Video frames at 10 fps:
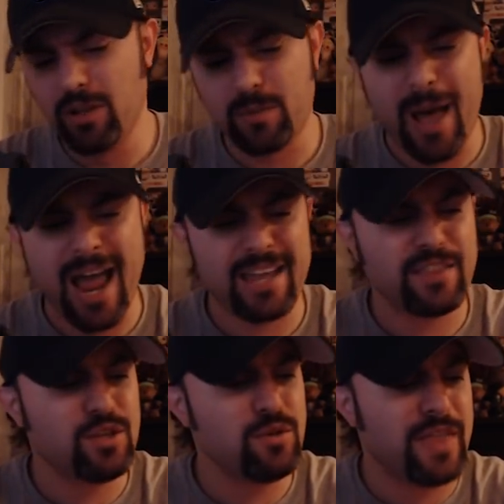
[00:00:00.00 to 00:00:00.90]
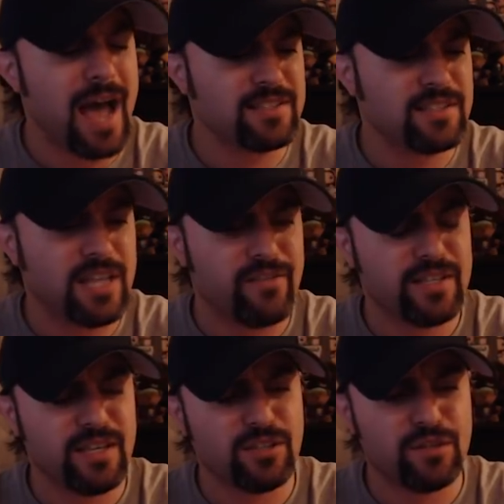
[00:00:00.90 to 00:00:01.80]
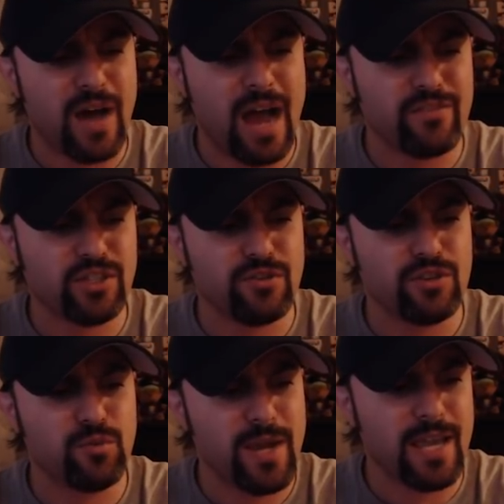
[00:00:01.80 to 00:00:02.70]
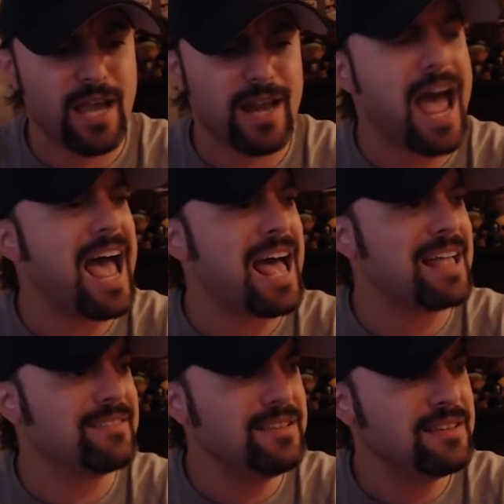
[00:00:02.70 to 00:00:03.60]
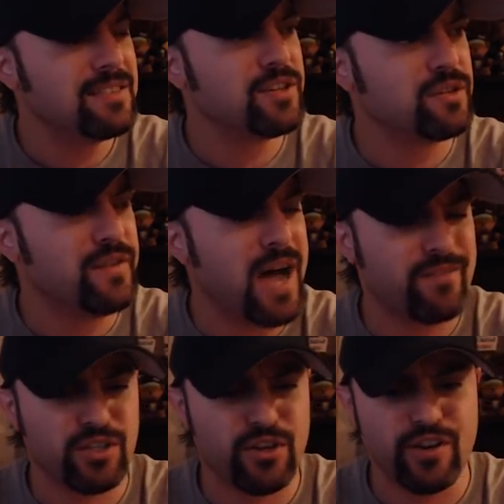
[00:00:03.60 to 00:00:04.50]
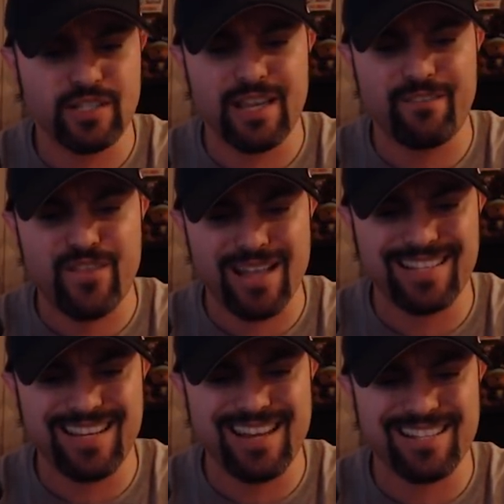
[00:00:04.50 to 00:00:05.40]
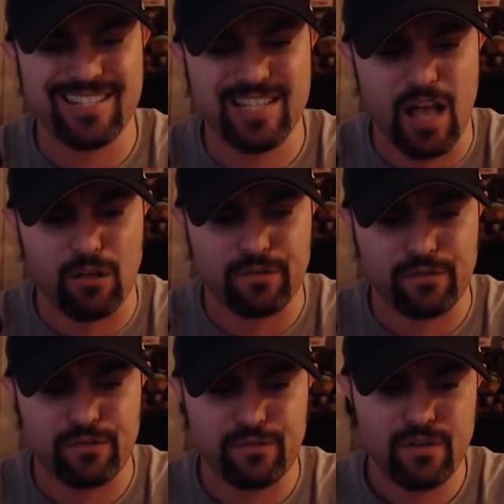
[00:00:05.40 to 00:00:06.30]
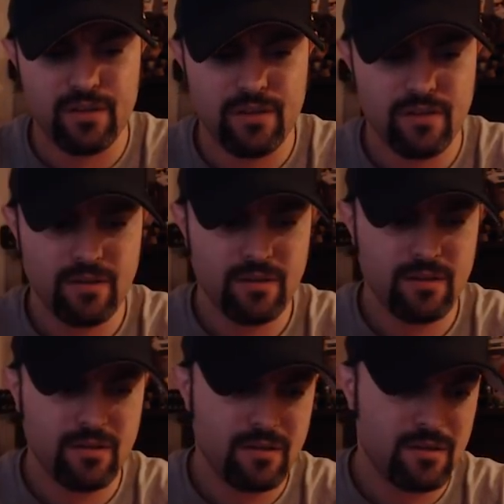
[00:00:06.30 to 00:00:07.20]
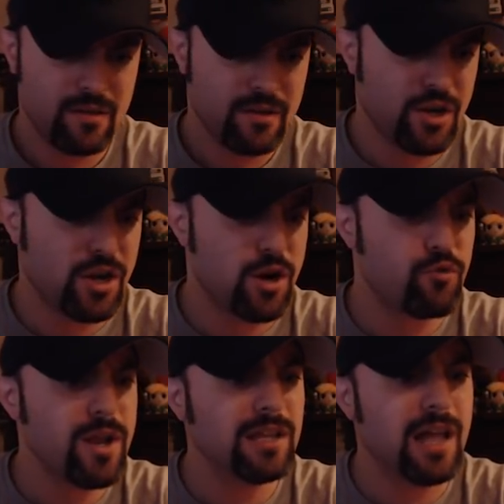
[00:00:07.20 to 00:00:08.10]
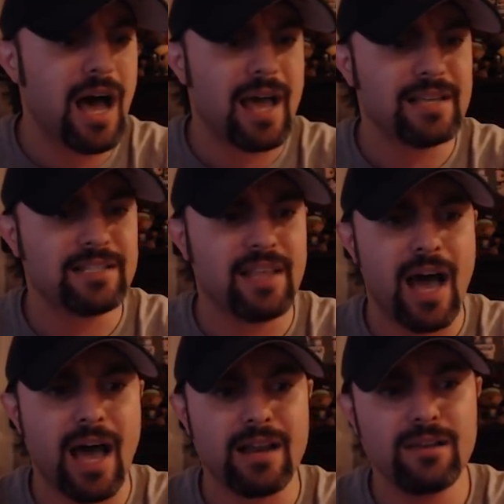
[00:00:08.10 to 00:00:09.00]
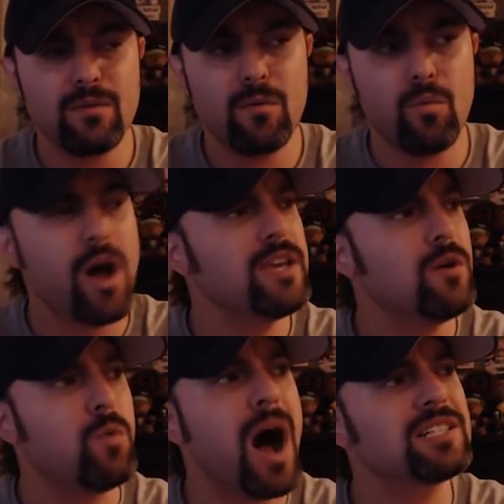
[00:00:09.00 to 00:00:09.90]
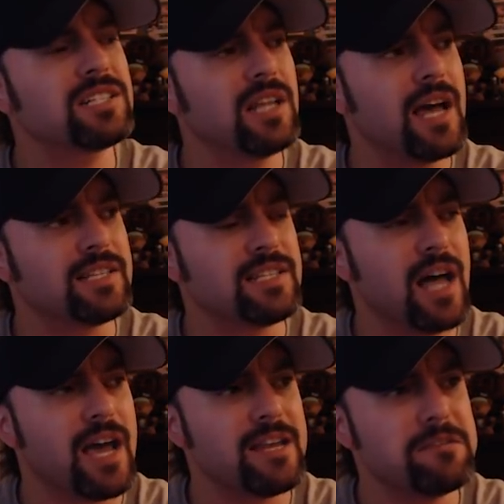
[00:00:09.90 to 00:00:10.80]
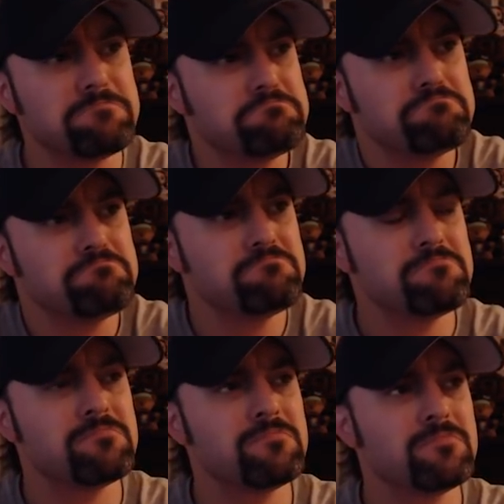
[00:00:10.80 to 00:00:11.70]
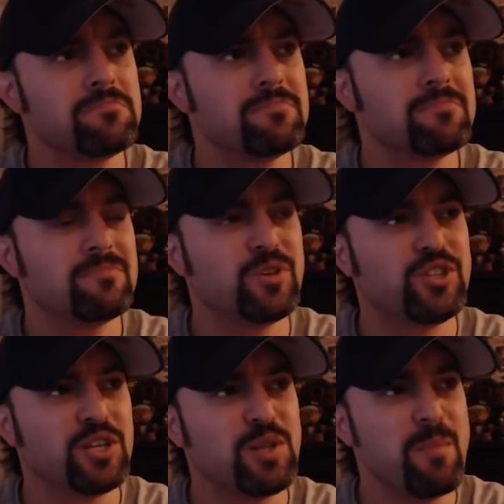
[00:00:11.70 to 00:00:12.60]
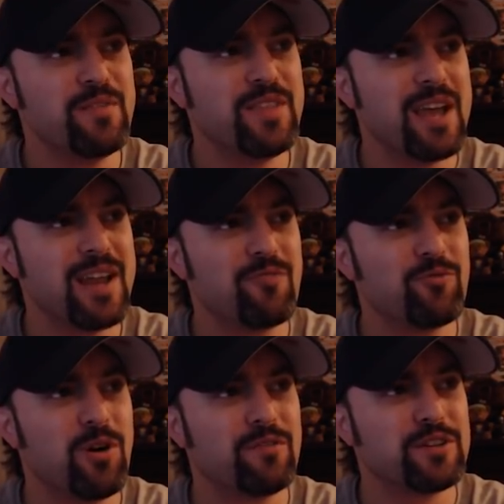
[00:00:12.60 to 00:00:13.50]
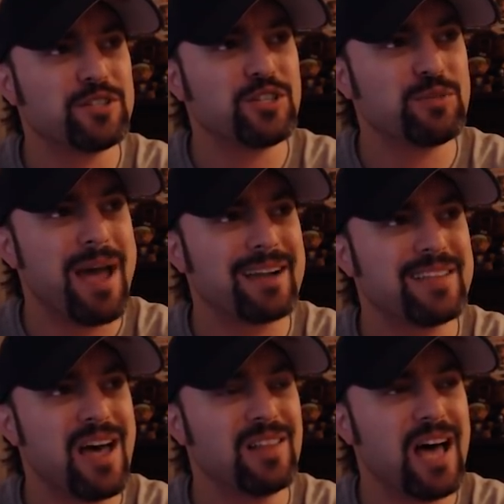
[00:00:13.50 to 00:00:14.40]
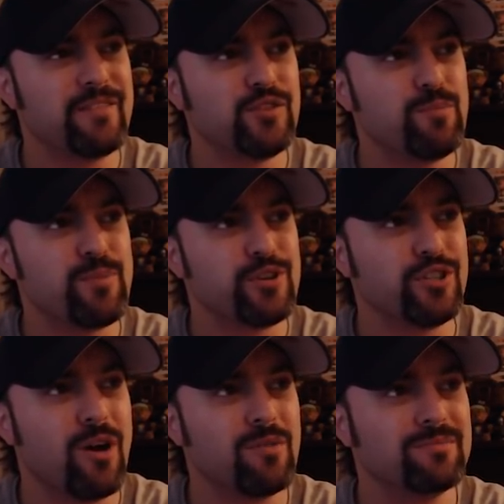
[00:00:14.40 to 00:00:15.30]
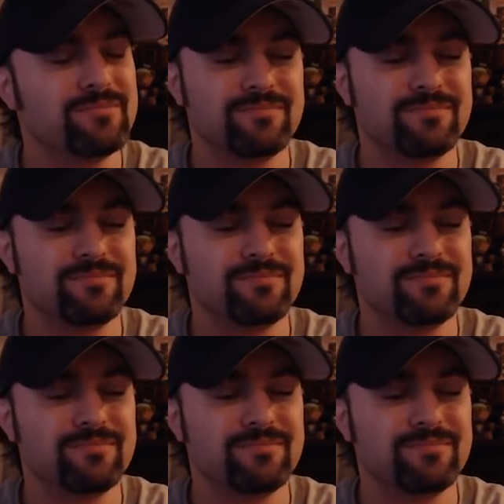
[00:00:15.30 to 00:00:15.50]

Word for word: look back at the 2017 Survivor Series weekend and the Survivor Series event itself, you're going to realize that what you watched last night was just a Monday Night Raw versus SmackDown Live Super Show.